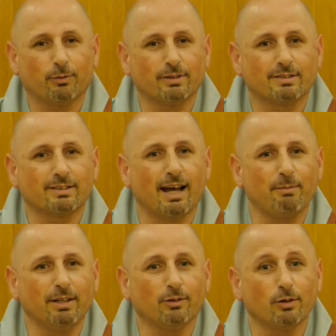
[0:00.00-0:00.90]
was
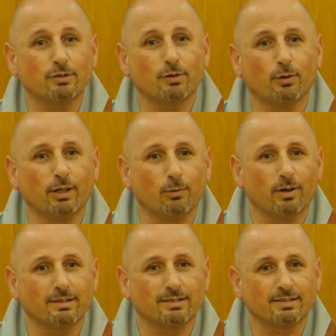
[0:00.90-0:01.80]
coming. Also, he
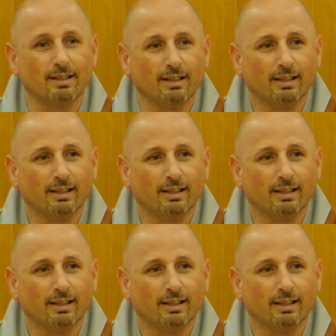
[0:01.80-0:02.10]
was